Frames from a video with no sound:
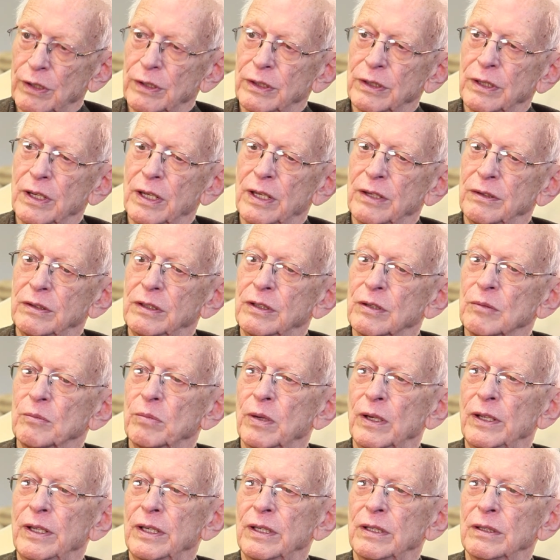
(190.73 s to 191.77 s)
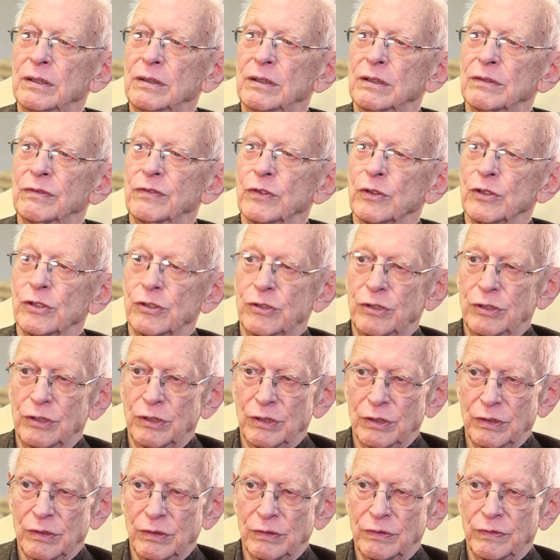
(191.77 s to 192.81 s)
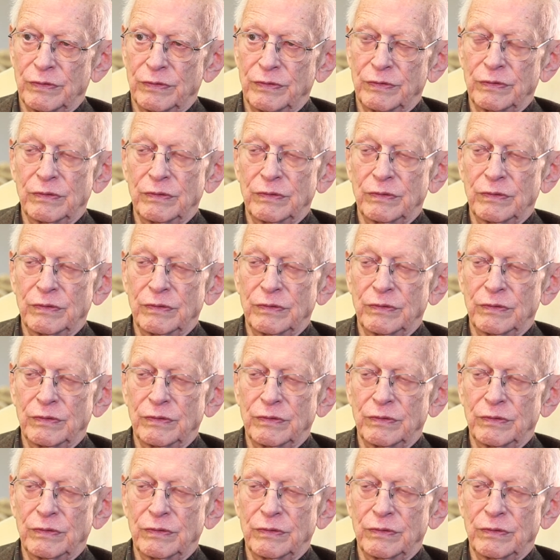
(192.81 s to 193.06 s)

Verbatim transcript: and I'd completed the first year of